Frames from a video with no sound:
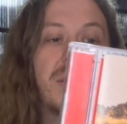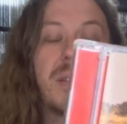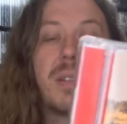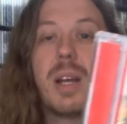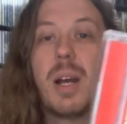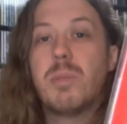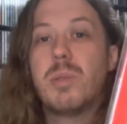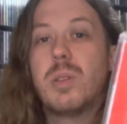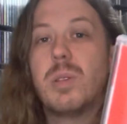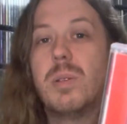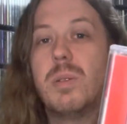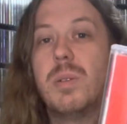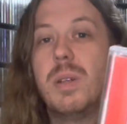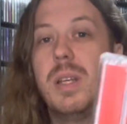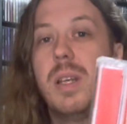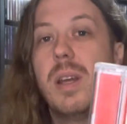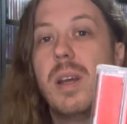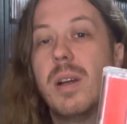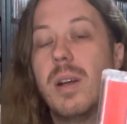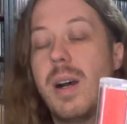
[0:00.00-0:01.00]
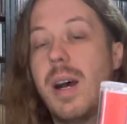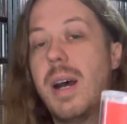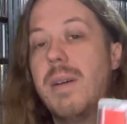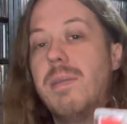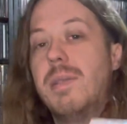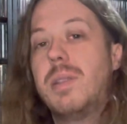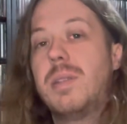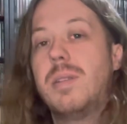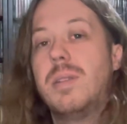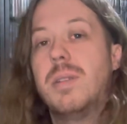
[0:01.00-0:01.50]
Chop Suey.
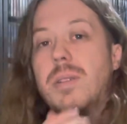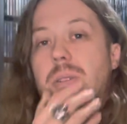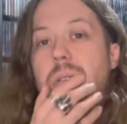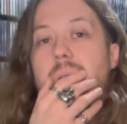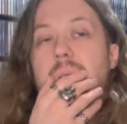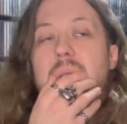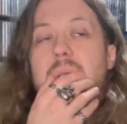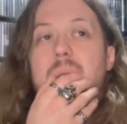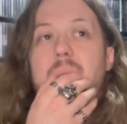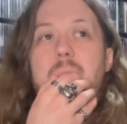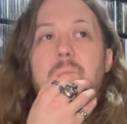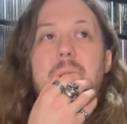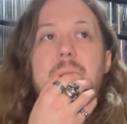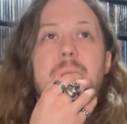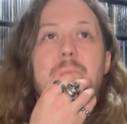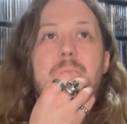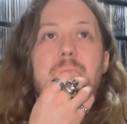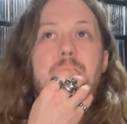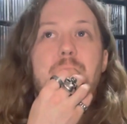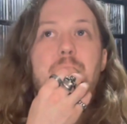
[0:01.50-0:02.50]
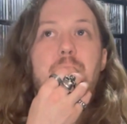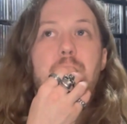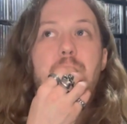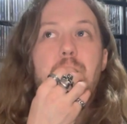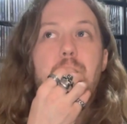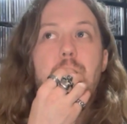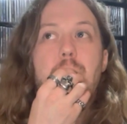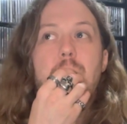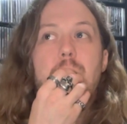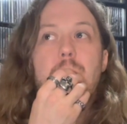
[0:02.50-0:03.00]
Obviously the song where
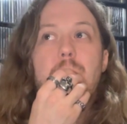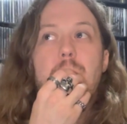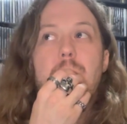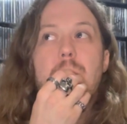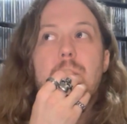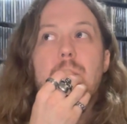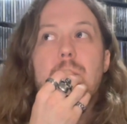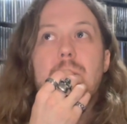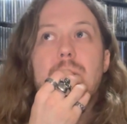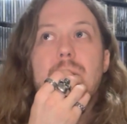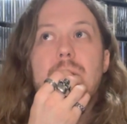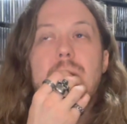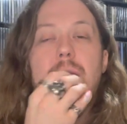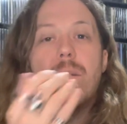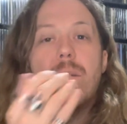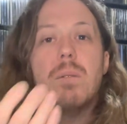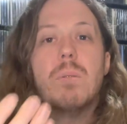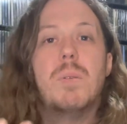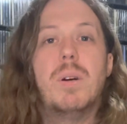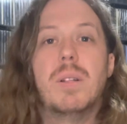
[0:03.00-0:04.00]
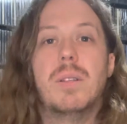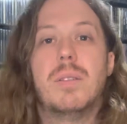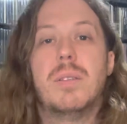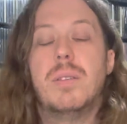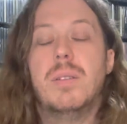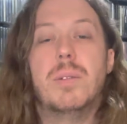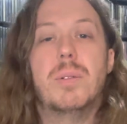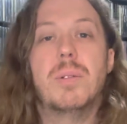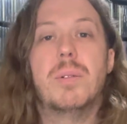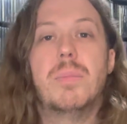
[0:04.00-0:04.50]
everyone
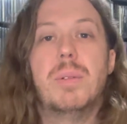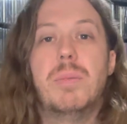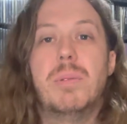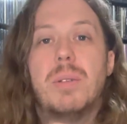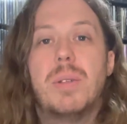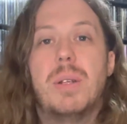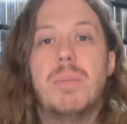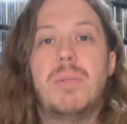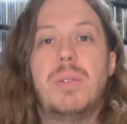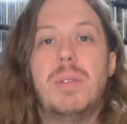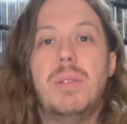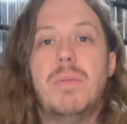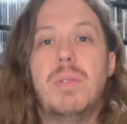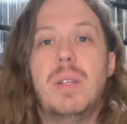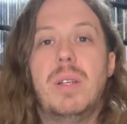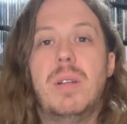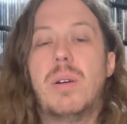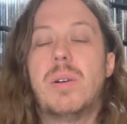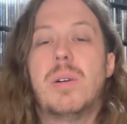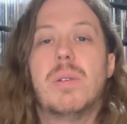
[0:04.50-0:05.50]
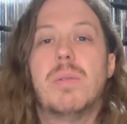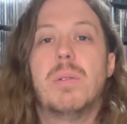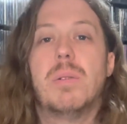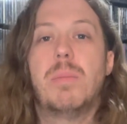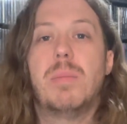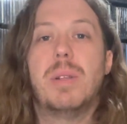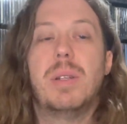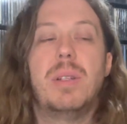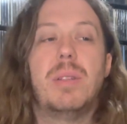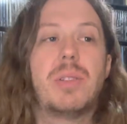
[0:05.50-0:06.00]
knew him. It was on MTV all over the
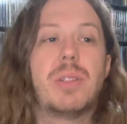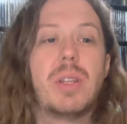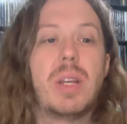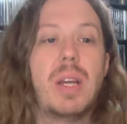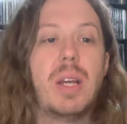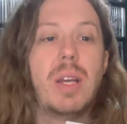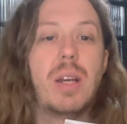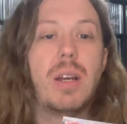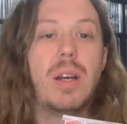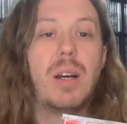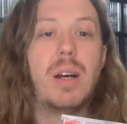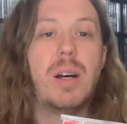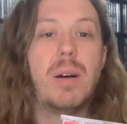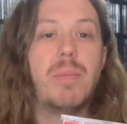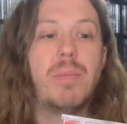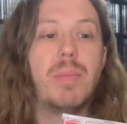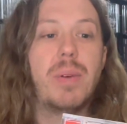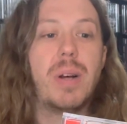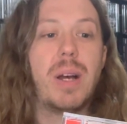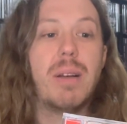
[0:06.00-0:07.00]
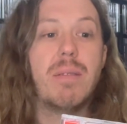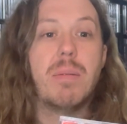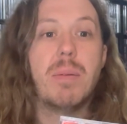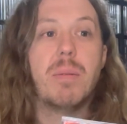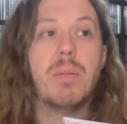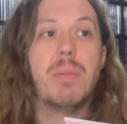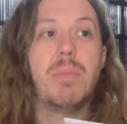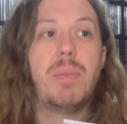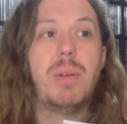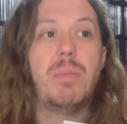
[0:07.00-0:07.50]
place. Um, I
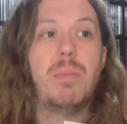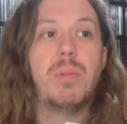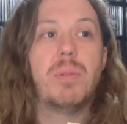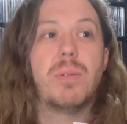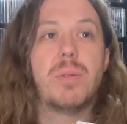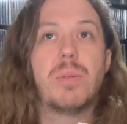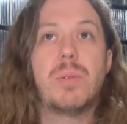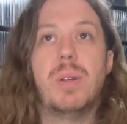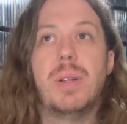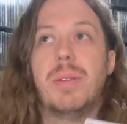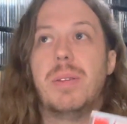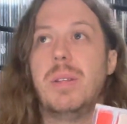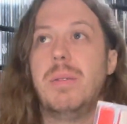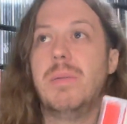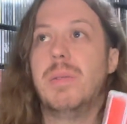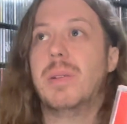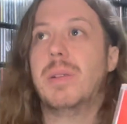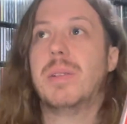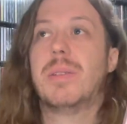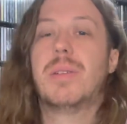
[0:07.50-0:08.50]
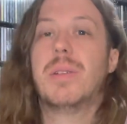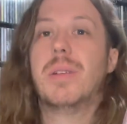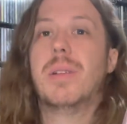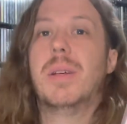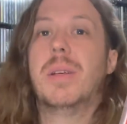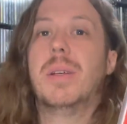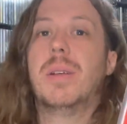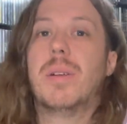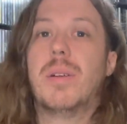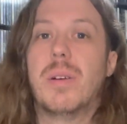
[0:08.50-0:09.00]
remember people in school that didn't even listen to
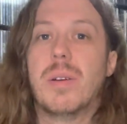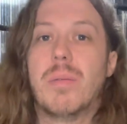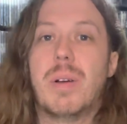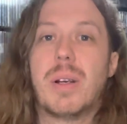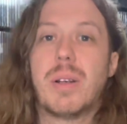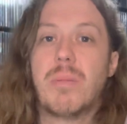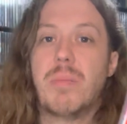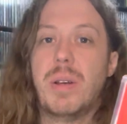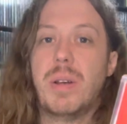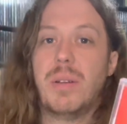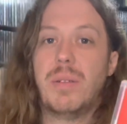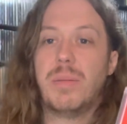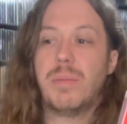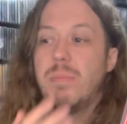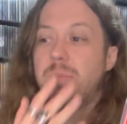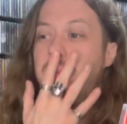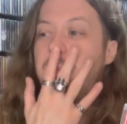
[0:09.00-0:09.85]
like hard rock and metal.